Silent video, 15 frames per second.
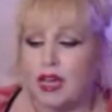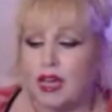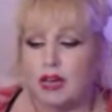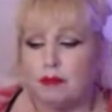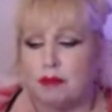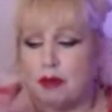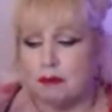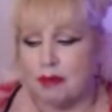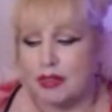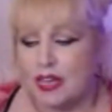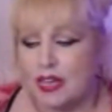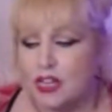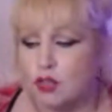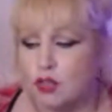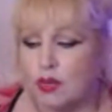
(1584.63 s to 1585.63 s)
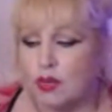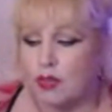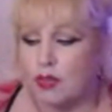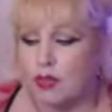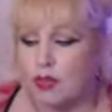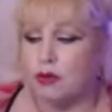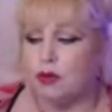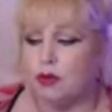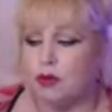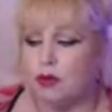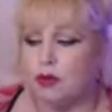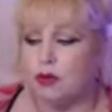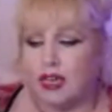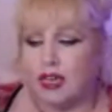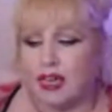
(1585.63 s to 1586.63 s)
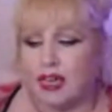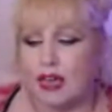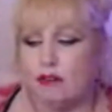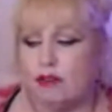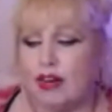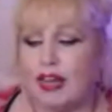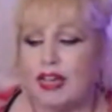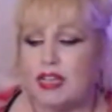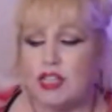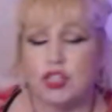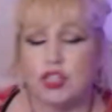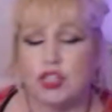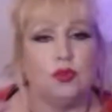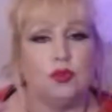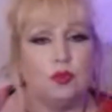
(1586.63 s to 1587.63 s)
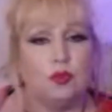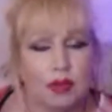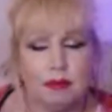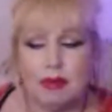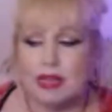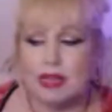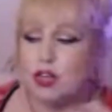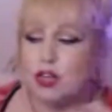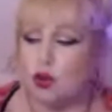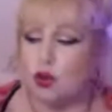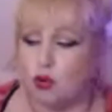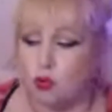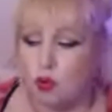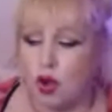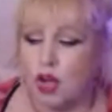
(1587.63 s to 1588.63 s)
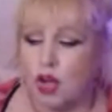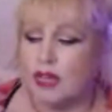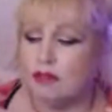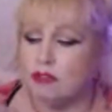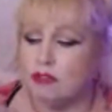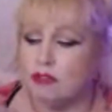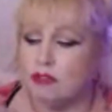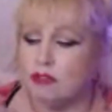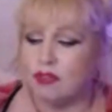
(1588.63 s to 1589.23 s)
And by the end of the week, the moon can relate to women or wives,